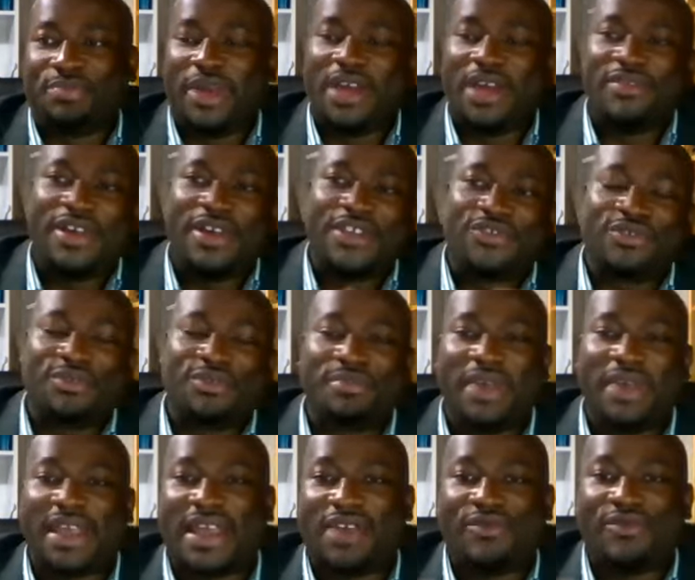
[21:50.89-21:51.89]
parents will
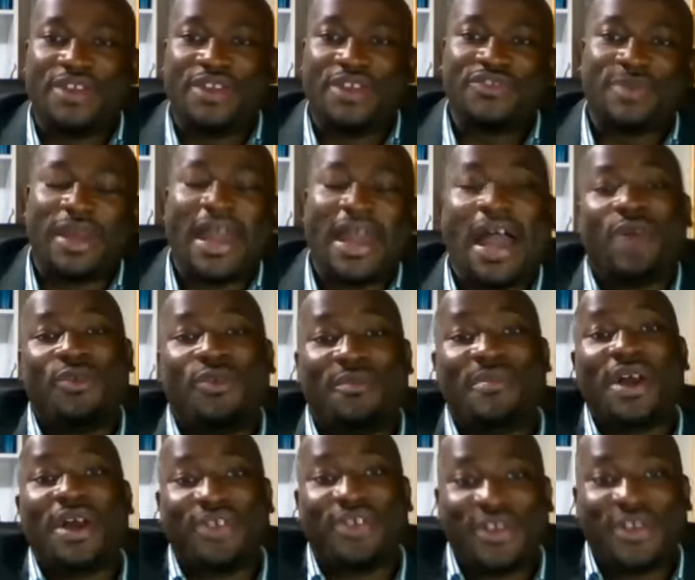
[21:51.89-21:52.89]
make arrangement. I will
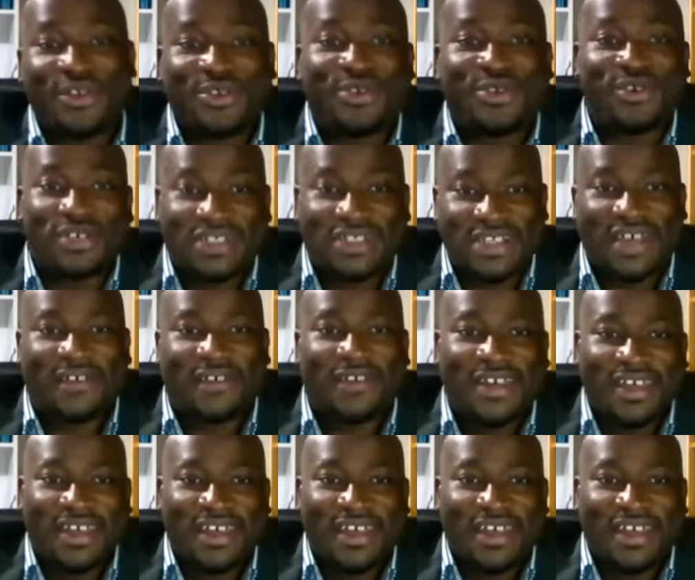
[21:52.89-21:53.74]
marry your daughter.